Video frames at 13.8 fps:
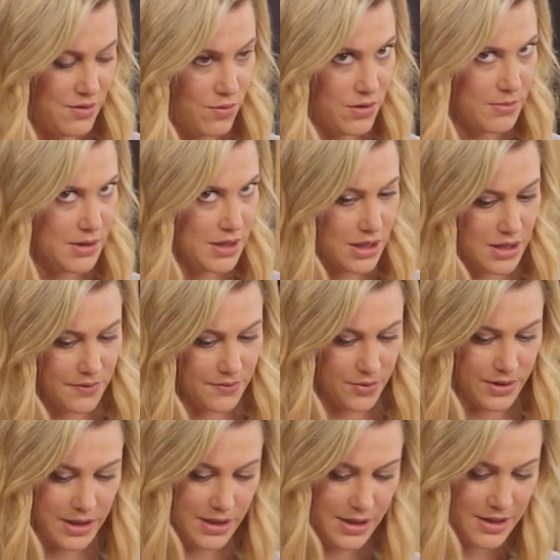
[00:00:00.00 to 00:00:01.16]
you want to be careful
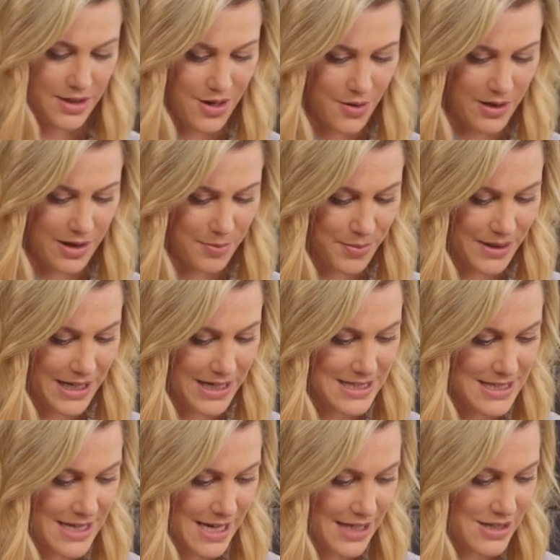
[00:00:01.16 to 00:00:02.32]
here. I'm going to place
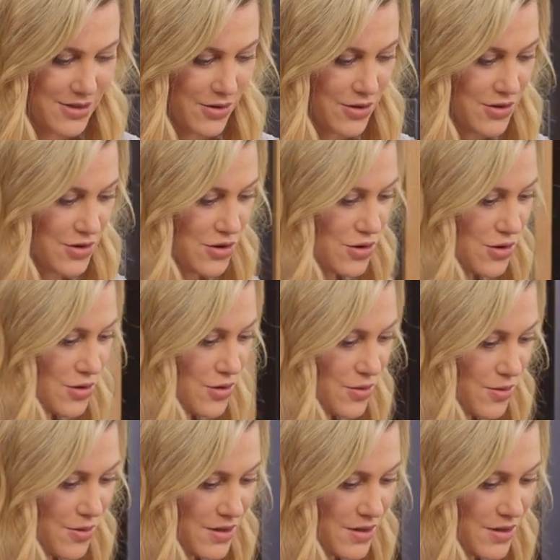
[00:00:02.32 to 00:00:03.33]
that onto